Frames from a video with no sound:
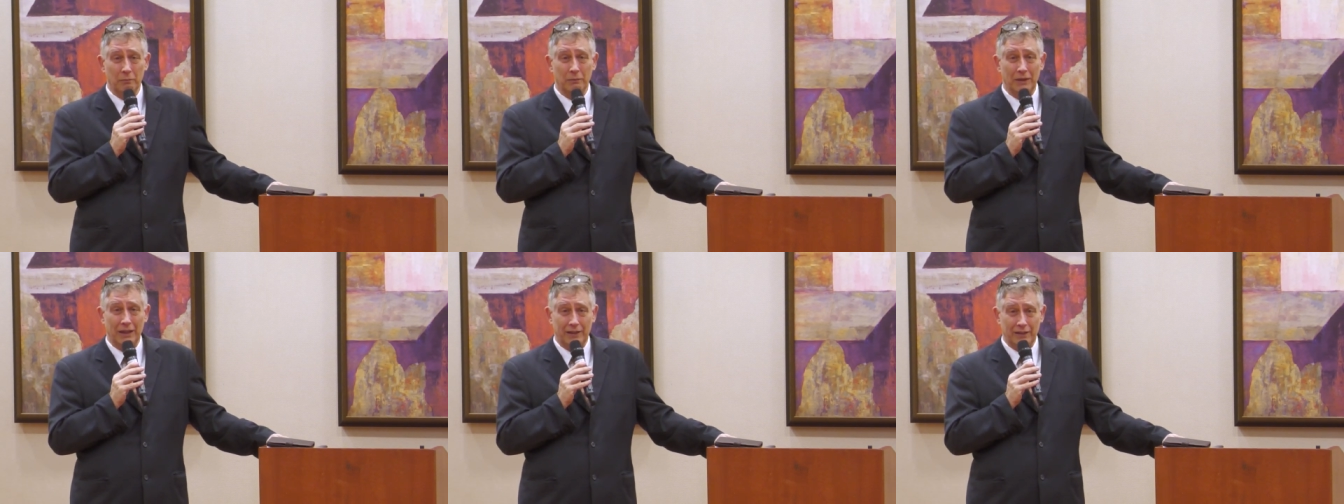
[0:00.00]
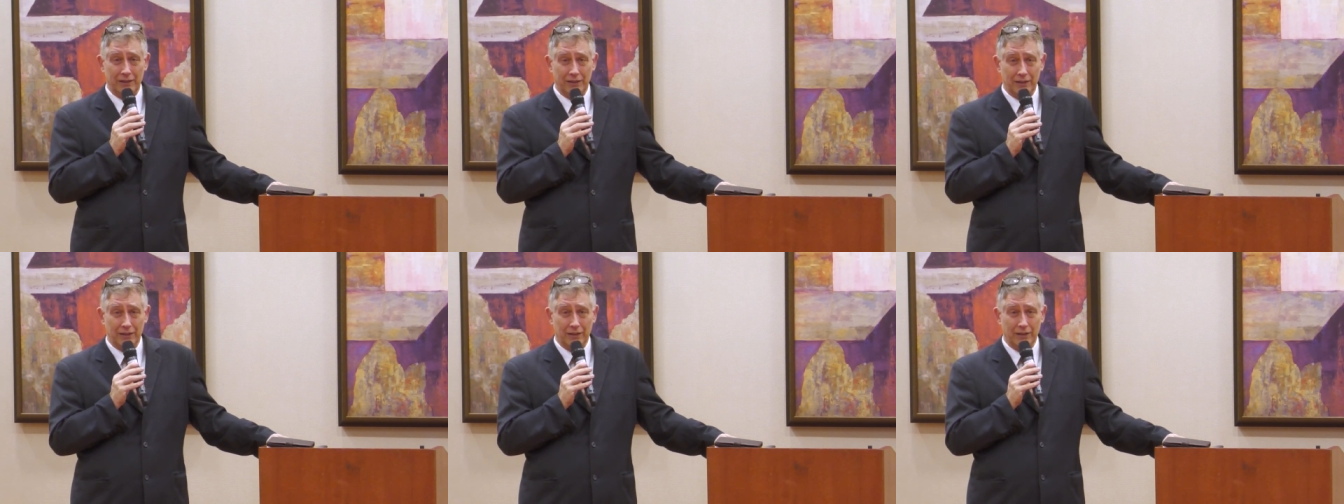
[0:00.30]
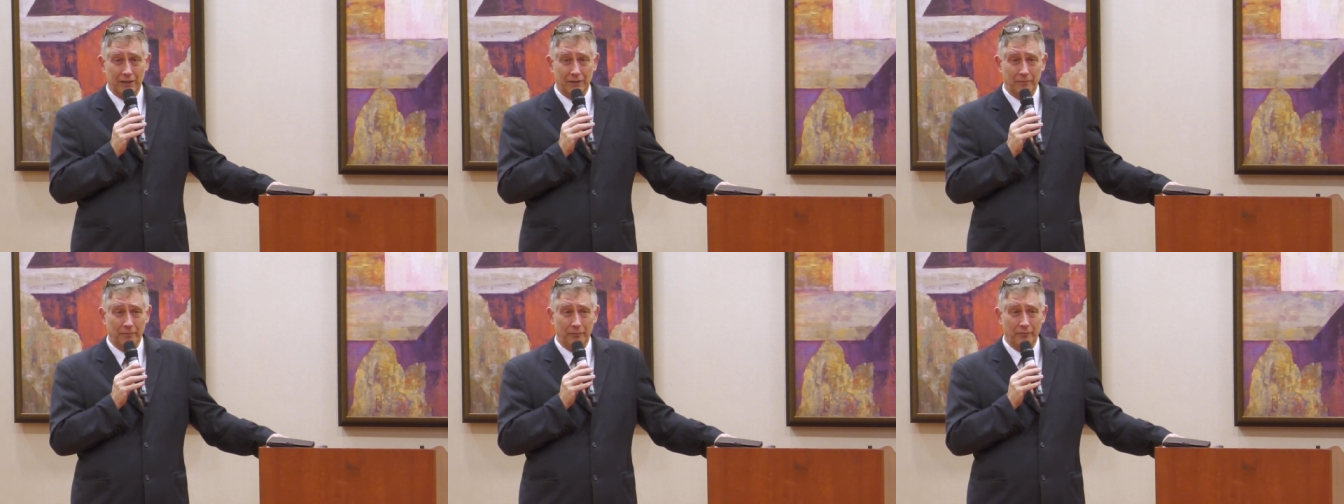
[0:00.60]
But
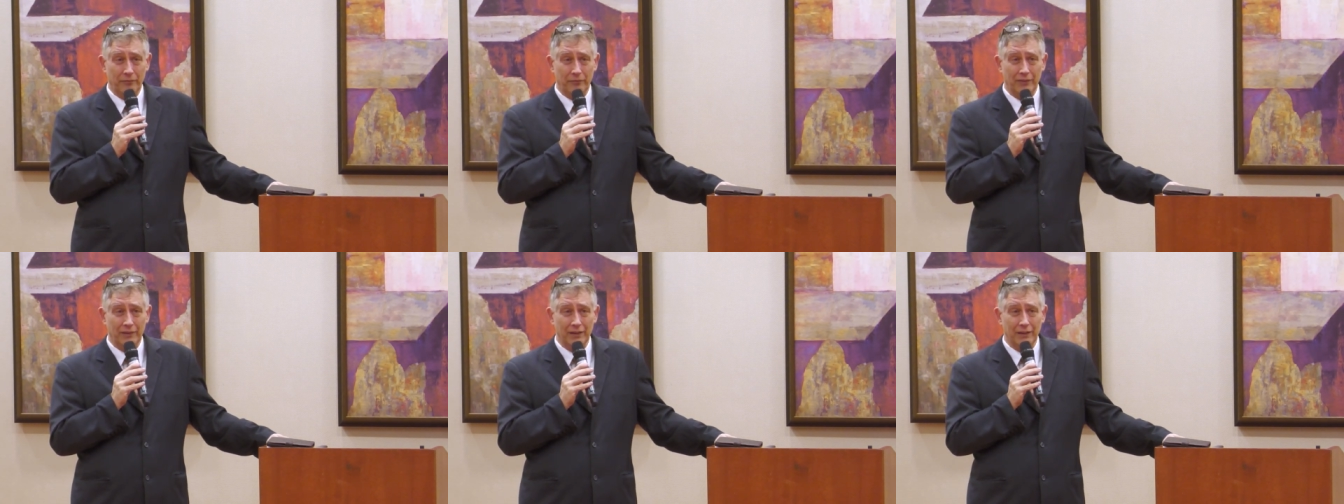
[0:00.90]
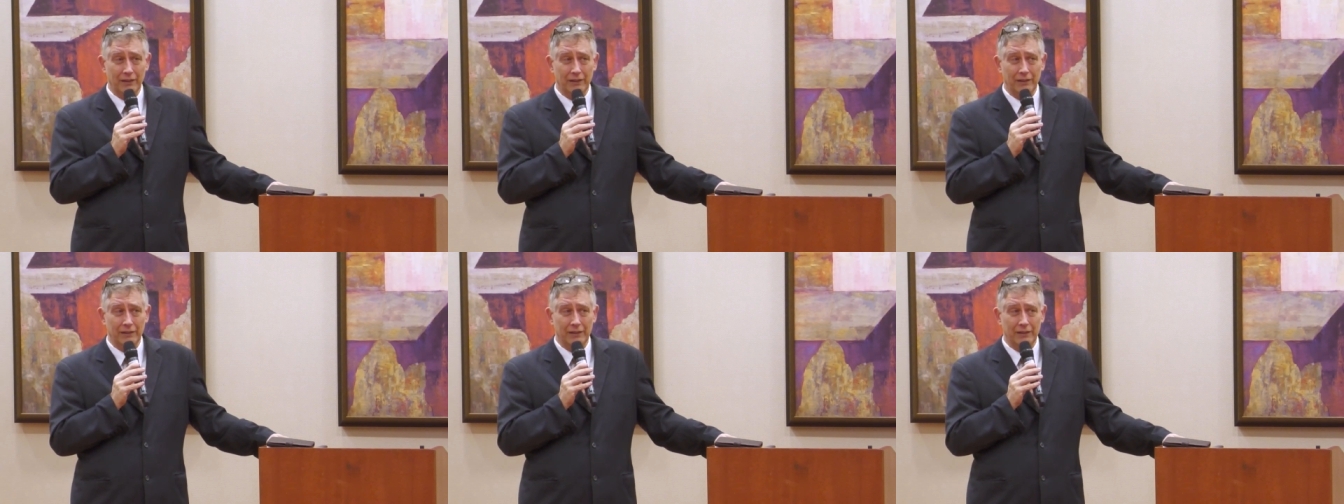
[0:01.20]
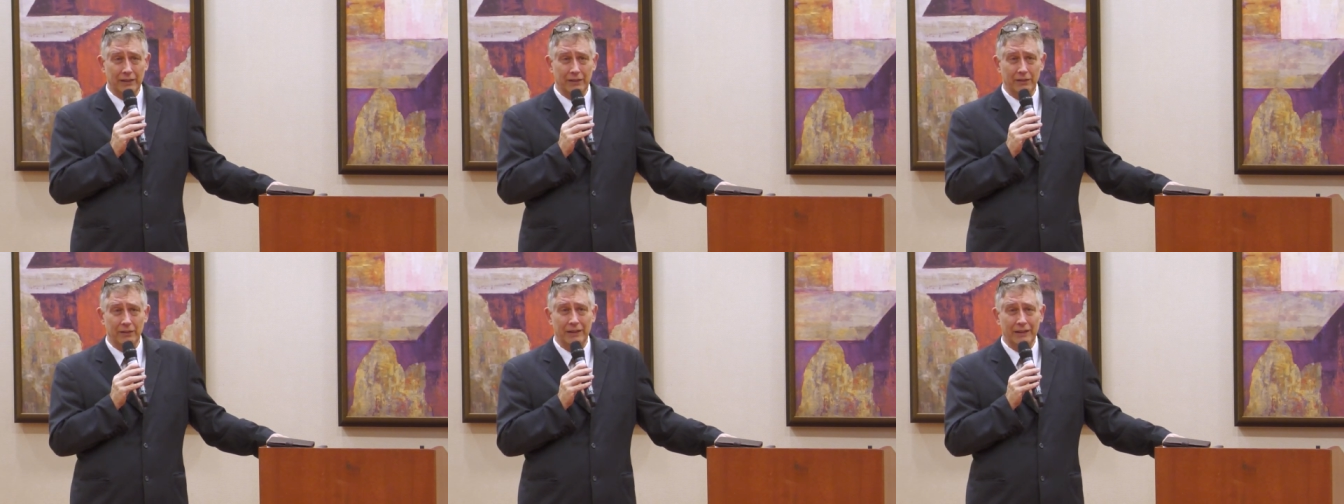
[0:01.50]
um,
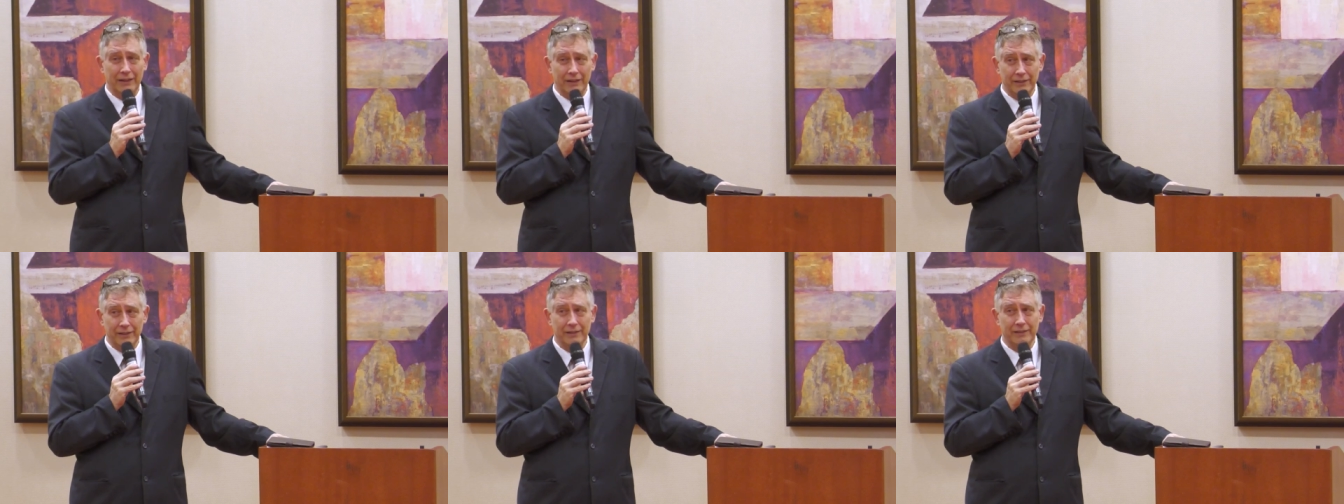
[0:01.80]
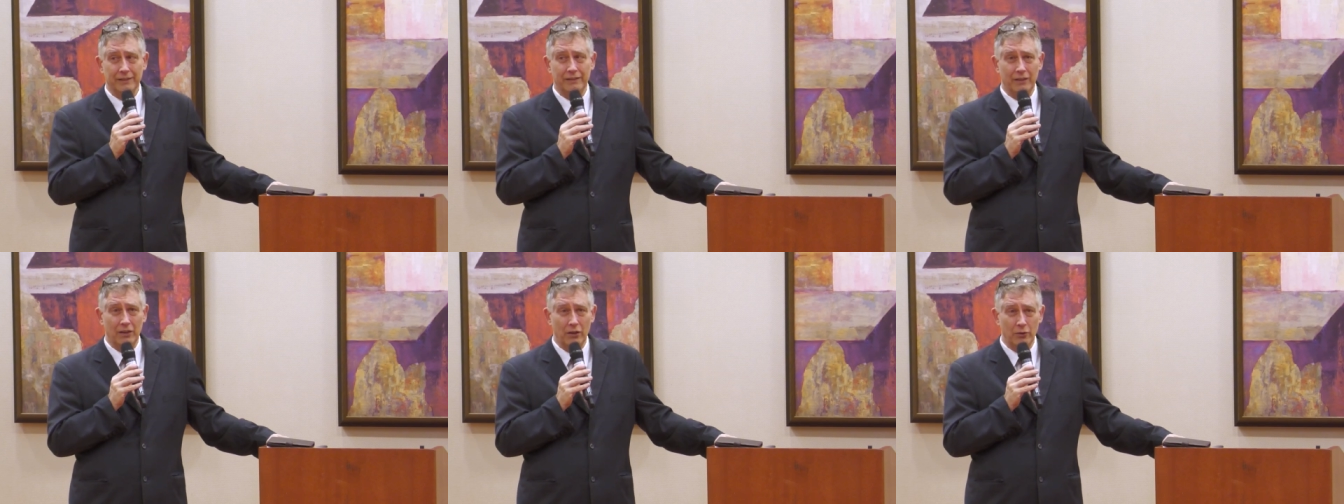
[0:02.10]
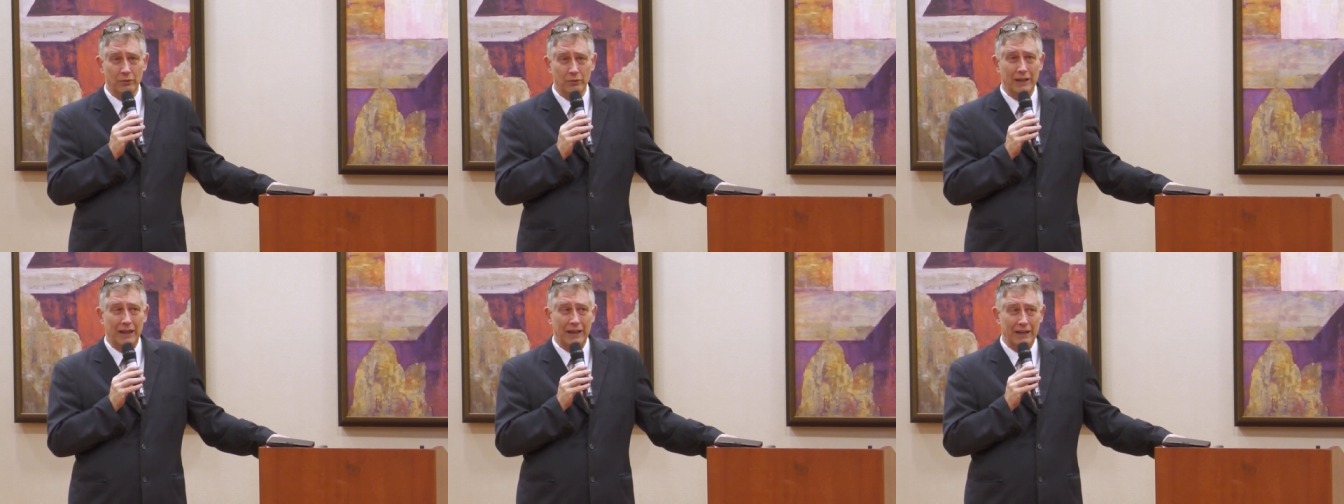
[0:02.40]
there is
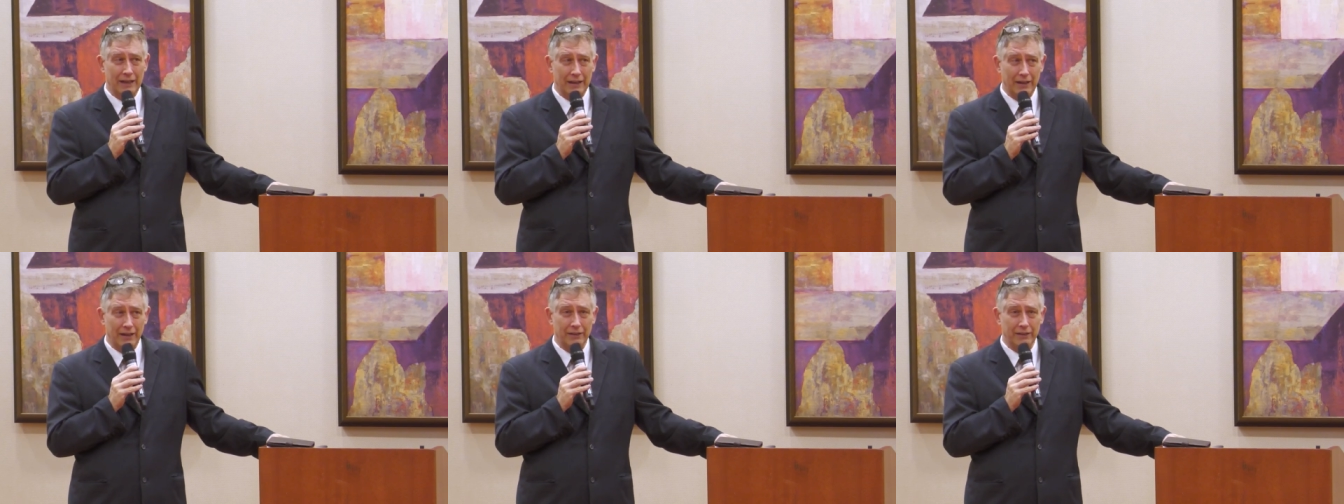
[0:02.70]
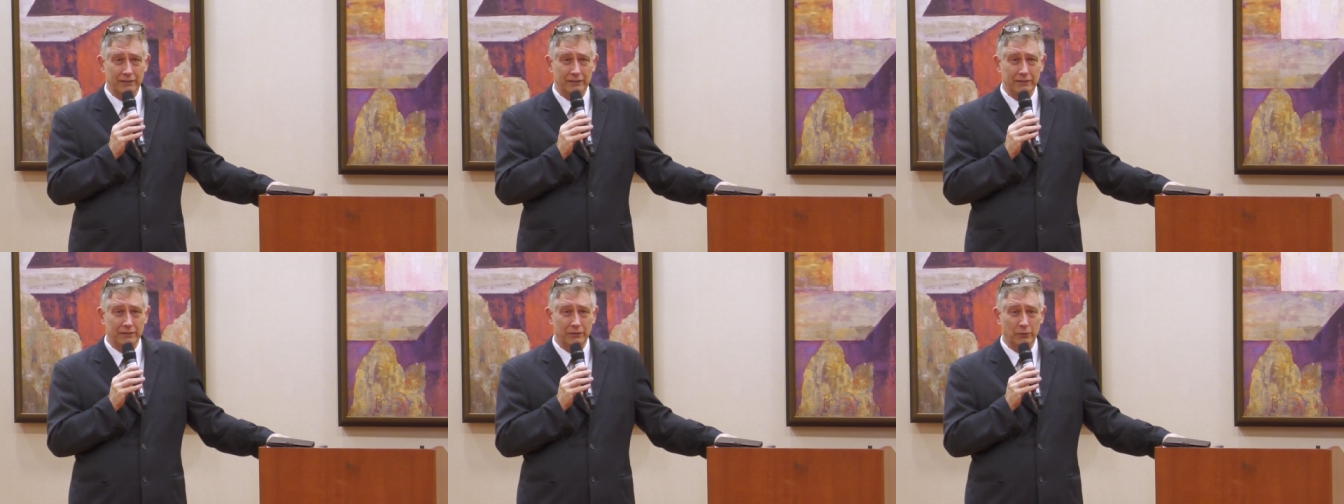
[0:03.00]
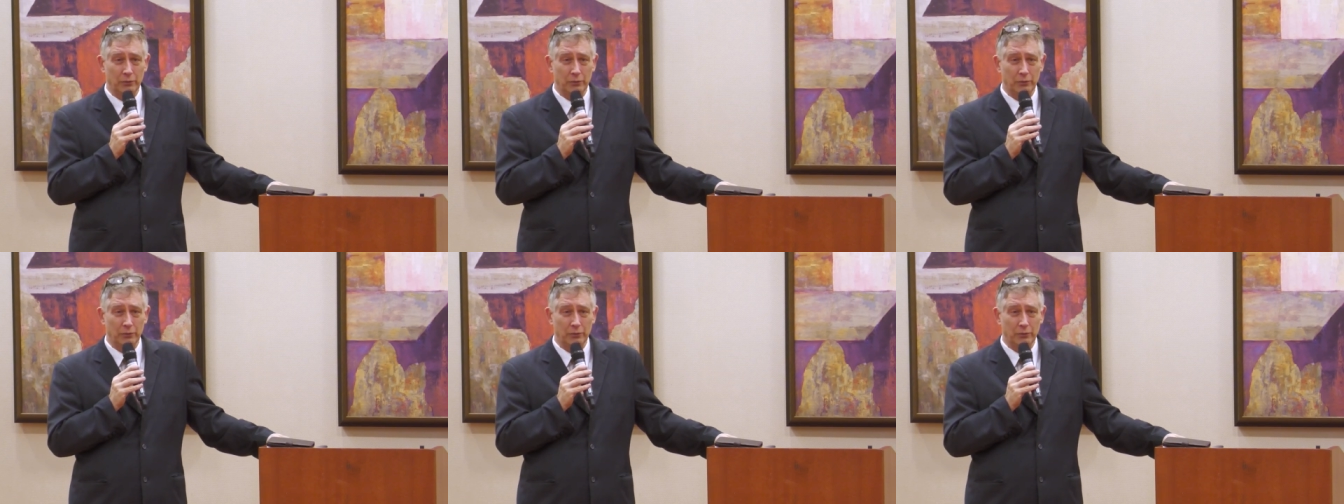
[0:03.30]
no data